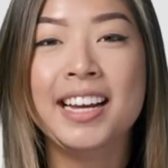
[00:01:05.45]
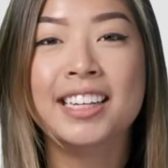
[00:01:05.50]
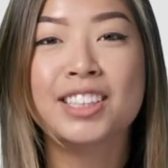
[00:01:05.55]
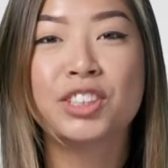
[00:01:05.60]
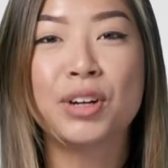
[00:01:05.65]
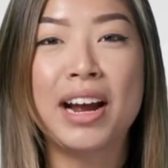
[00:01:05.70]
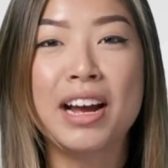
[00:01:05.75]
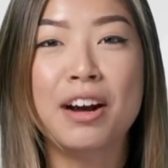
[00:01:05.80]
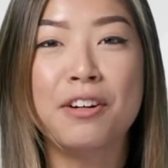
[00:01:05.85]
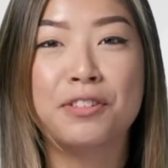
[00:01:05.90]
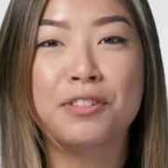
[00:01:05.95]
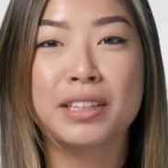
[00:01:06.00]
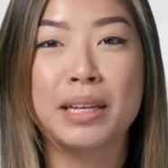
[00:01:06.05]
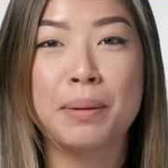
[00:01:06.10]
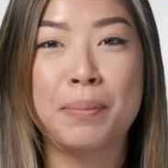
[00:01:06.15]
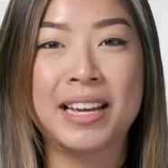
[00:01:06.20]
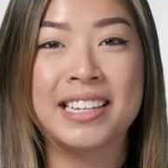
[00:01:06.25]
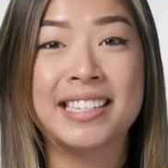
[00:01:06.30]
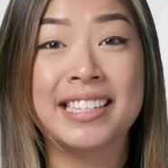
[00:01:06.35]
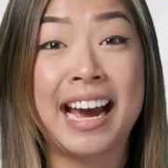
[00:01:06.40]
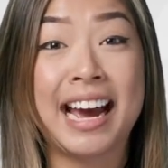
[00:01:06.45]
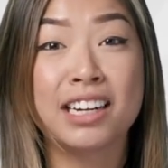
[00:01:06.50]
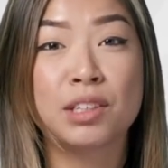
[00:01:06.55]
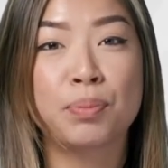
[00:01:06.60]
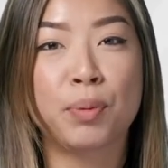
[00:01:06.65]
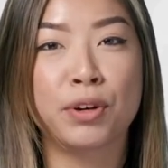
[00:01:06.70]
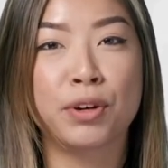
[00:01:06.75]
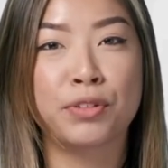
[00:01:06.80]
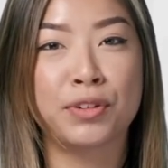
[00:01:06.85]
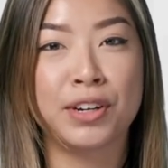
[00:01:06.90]
Try out Felipe's
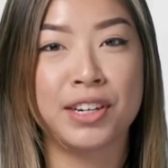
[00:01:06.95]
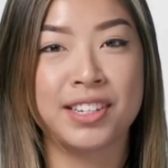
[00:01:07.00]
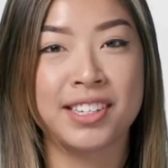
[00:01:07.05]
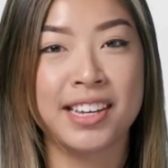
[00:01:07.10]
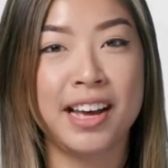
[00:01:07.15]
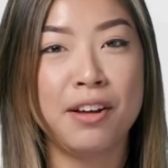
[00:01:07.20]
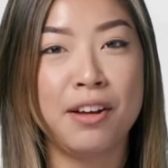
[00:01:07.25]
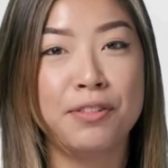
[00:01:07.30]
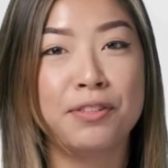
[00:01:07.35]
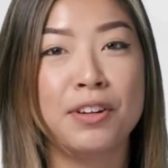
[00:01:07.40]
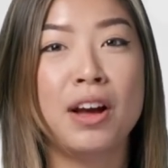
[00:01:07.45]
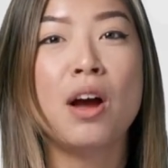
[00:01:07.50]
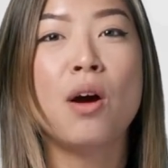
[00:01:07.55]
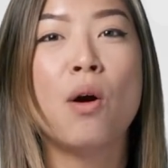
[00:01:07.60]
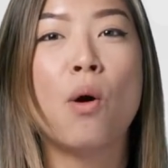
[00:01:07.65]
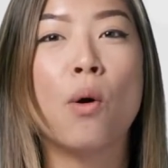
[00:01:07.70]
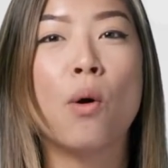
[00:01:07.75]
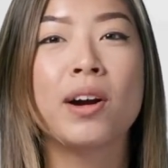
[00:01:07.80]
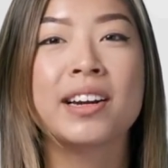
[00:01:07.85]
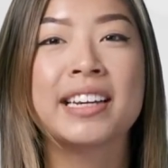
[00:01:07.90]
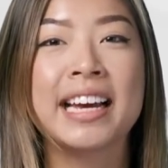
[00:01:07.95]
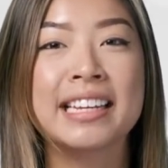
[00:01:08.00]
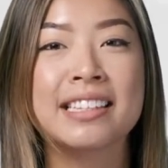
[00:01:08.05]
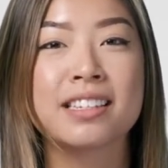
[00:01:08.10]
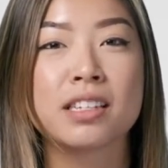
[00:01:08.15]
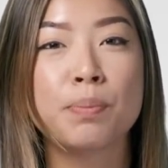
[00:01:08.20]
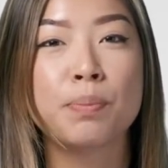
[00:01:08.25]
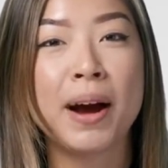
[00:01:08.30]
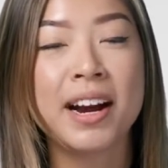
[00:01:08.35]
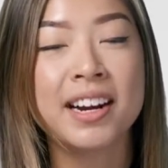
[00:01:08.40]
dashboard for yourself or get
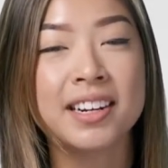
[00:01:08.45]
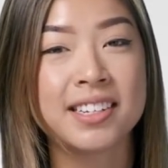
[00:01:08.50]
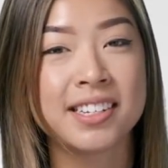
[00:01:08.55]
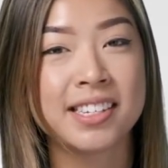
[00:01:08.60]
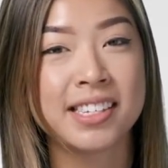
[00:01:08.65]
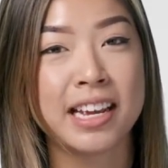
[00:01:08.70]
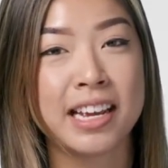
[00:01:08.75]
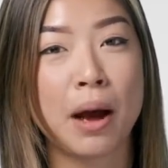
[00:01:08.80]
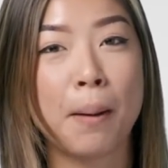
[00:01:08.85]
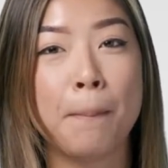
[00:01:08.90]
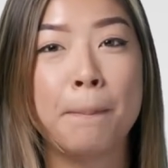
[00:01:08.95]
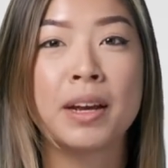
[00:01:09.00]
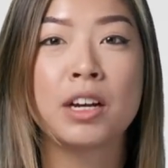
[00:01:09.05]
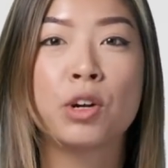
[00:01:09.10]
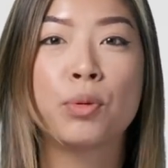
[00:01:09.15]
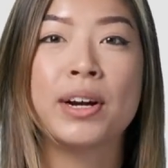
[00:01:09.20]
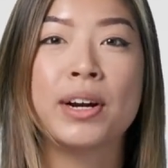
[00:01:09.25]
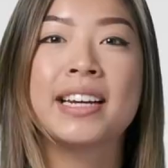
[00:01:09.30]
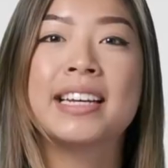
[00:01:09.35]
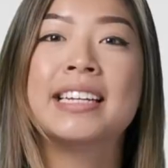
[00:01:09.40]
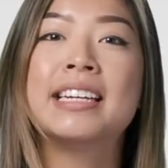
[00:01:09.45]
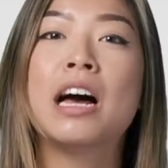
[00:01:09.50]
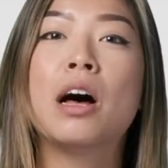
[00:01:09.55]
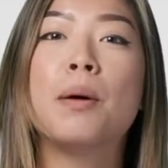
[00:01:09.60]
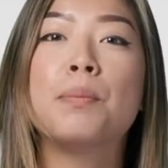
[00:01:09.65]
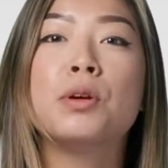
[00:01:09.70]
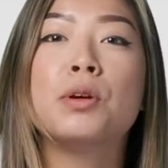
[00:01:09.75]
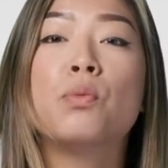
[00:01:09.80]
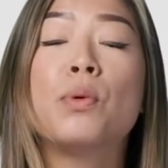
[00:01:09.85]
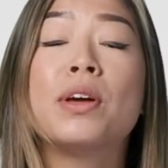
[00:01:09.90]
inspired to see how BigQuery can
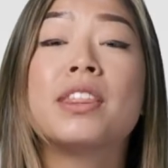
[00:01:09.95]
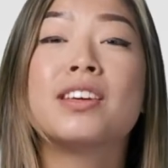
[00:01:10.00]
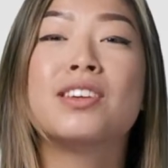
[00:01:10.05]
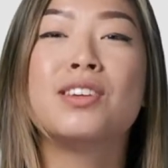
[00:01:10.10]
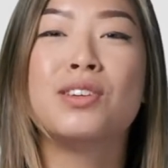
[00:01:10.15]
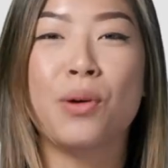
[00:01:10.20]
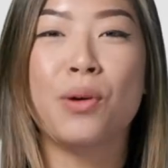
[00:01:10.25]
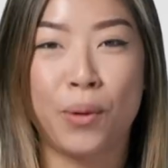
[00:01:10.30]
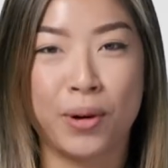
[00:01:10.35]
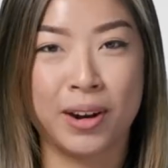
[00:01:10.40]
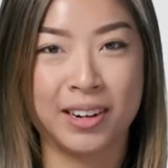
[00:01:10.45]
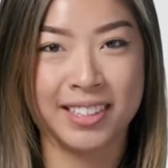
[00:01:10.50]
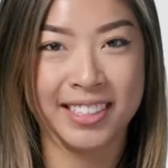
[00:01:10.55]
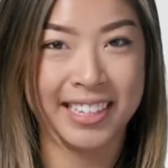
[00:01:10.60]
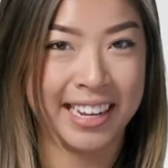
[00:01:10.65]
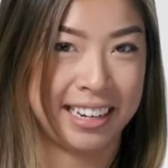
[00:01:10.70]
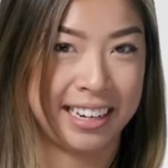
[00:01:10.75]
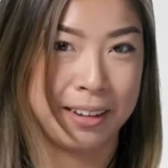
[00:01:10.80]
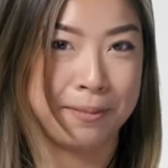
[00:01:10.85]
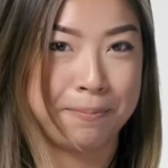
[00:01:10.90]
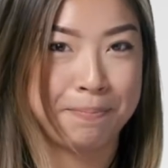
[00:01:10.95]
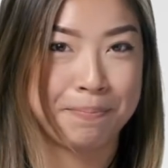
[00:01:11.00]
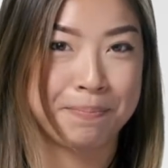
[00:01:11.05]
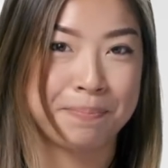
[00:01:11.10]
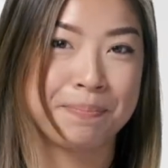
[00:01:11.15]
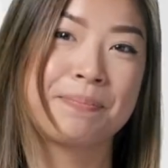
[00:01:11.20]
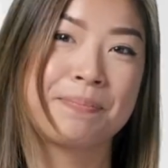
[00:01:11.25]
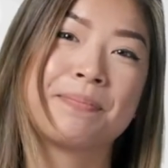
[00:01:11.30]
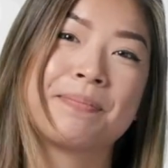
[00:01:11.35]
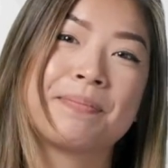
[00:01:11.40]
help you with your data.
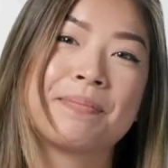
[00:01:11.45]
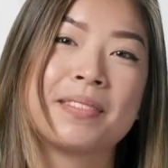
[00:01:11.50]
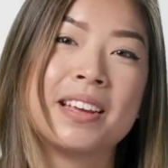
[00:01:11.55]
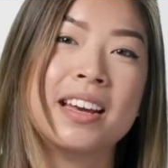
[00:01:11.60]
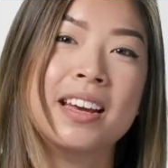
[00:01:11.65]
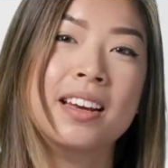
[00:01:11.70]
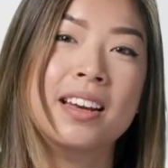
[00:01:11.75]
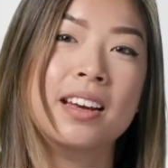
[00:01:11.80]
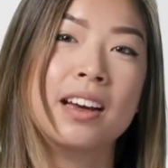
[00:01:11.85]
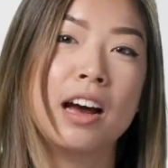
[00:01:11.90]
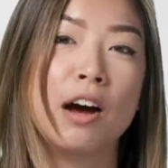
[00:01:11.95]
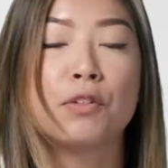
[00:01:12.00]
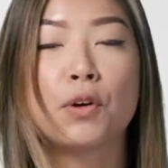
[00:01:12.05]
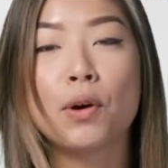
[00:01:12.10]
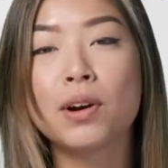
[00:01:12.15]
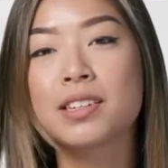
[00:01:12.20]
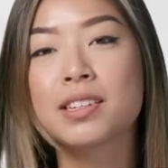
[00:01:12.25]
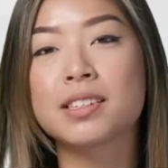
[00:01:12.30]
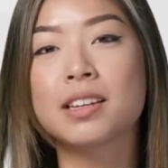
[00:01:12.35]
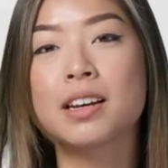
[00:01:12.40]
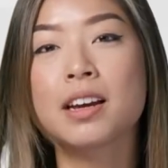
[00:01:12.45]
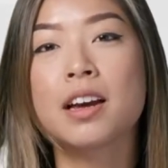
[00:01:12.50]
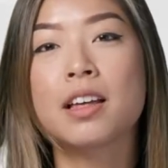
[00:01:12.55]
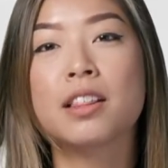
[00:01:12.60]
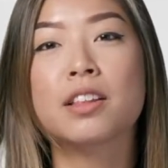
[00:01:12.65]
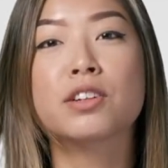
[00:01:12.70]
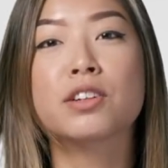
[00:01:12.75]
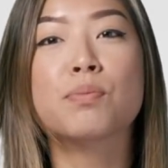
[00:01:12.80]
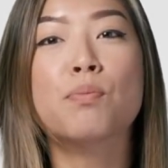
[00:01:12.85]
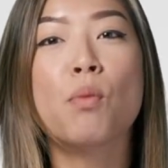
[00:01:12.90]
Of course,
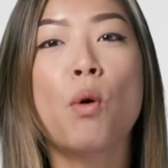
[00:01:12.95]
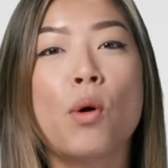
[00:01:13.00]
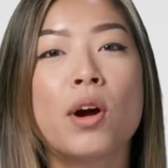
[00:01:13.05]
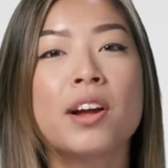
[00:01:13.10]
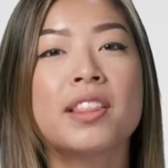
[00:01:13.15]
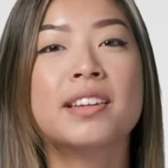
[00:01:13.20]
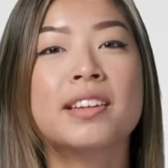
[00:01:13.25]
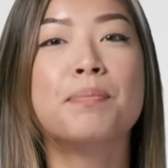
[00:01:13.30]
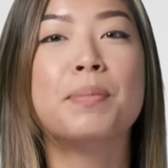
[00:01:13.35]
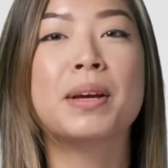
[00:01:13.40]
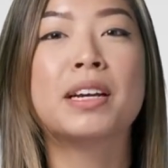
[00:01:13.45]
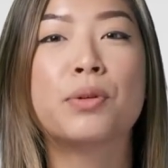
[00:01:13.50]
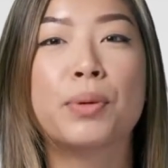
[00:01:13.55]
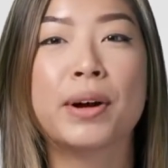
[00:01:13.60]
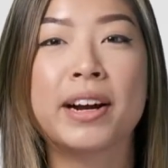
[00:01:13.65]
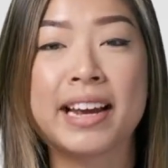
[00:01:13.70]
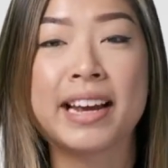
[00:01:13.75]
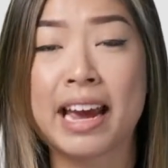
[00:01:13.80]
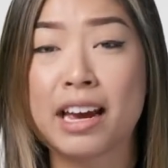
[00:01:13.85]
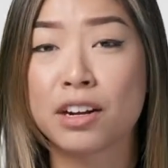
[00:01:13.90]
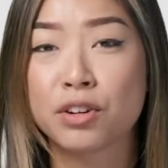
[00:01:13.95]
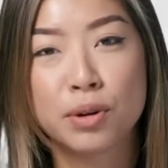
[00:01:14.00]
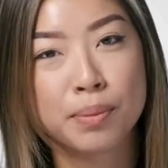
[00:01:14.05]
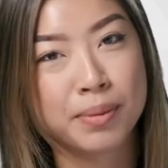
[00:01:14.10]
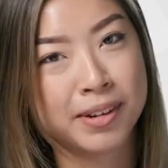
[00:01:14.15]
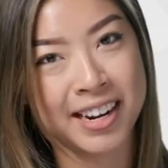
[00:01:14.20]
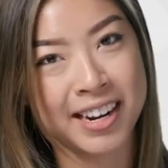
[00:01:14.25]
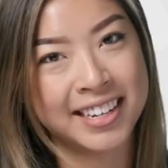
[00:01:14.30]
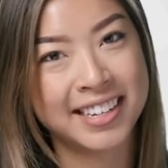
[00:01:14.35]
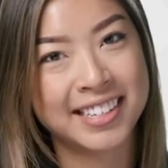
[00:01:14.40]
there's more than BigQuery and
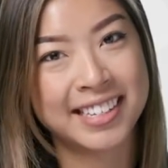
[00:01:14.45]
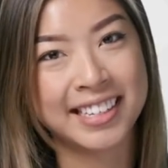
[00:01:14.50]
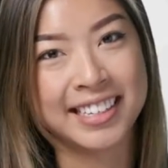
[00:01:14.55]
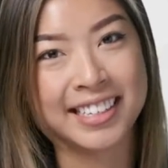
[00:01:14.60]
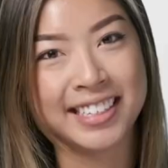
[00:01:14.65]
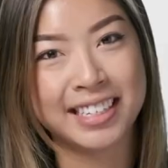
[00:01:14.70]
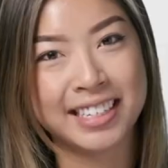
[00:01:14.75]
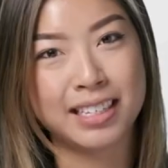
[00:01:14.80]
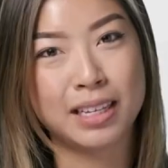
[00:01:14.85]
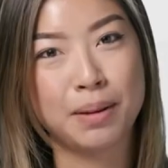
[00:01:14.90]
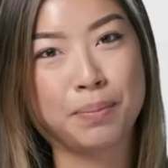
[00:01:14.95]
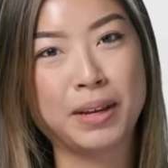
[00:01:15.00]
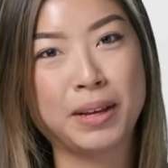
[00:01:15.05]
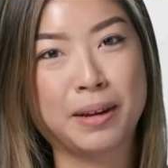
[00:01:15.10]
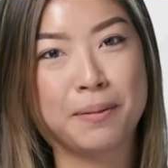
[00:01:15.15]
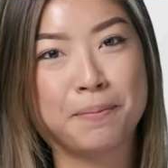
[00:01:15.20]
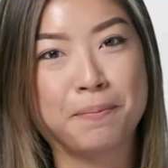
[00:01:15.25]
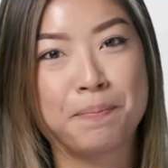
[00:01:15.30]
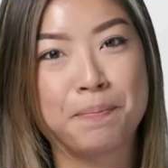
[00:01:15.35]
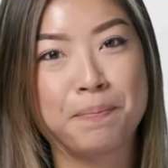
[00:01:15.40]
Kubernetes in GCP.